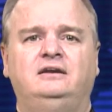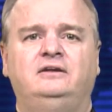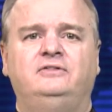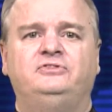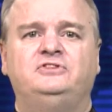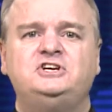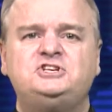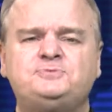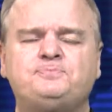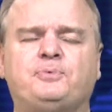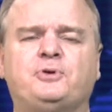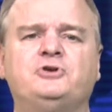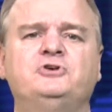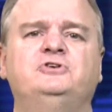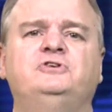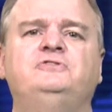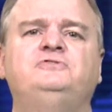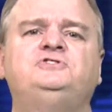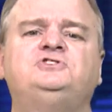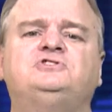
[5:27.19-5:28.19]
This
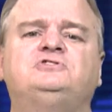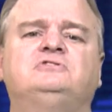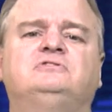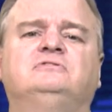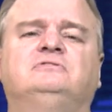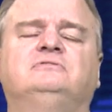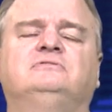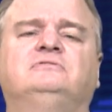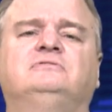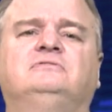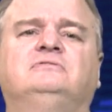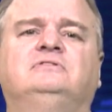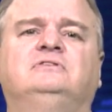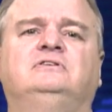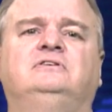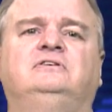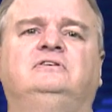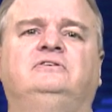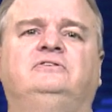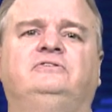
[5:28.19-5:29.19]
proves
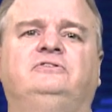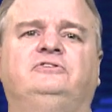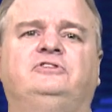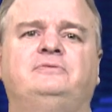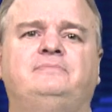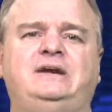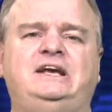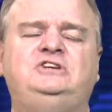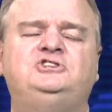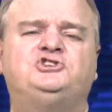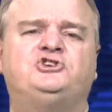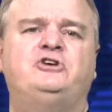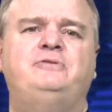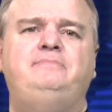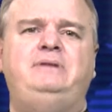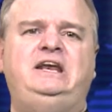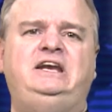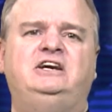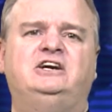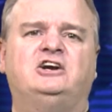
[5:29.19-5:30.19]
the mainstream
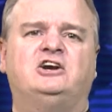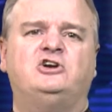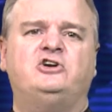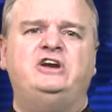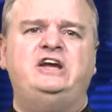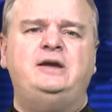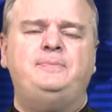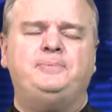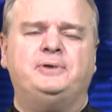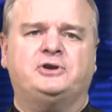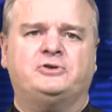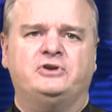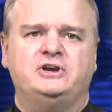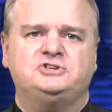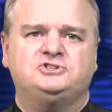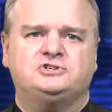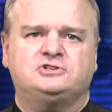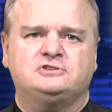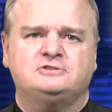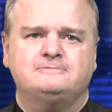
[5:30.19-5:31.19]
media are
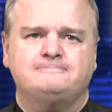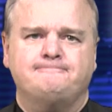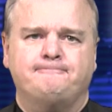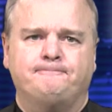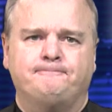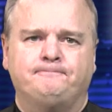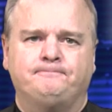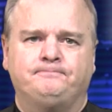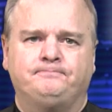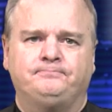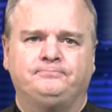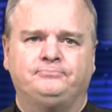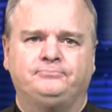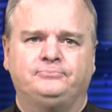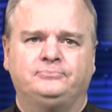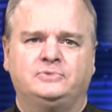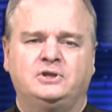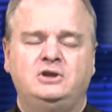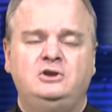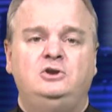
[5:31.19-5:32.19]
hypocrites.
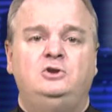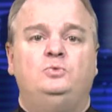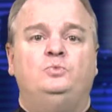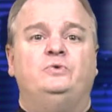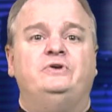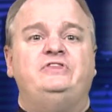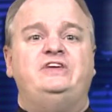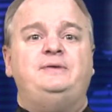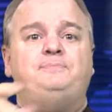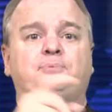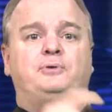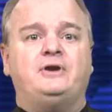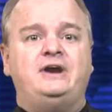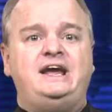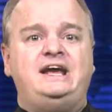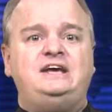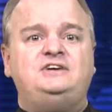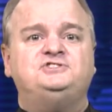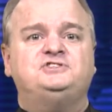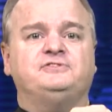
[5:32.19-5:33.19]
When they
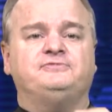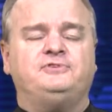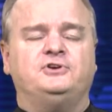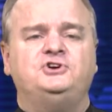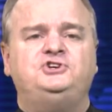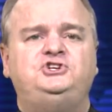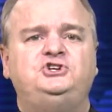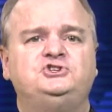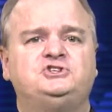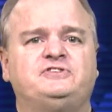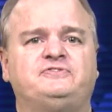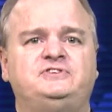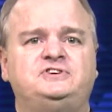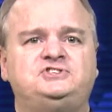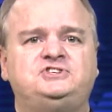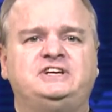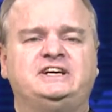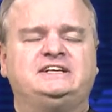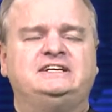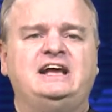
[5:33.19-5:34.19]
praise the virtues of this
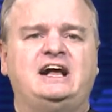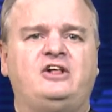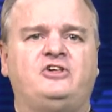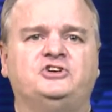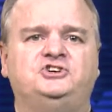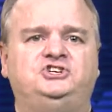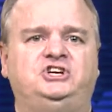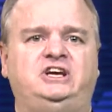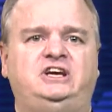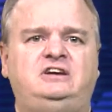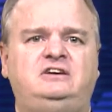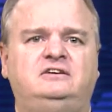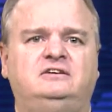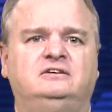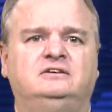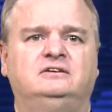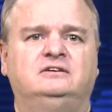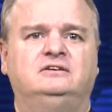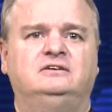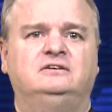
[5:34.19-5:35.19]
technology
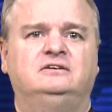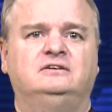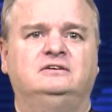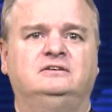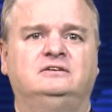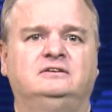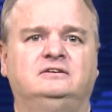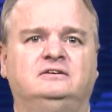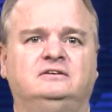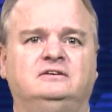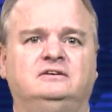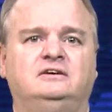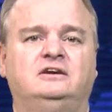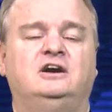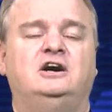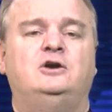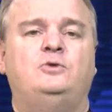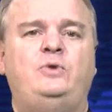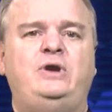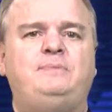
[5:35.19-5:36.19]

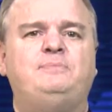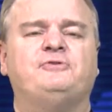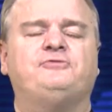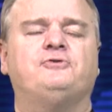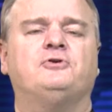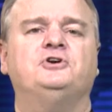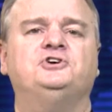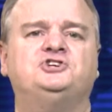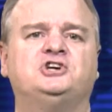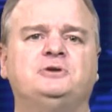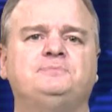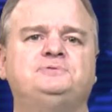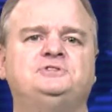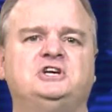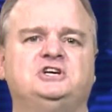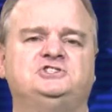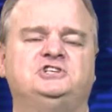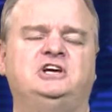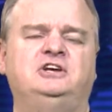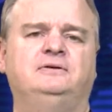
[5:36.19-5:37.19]
a week before Trump
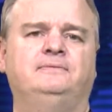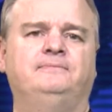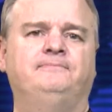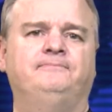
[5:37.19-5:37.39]
says it,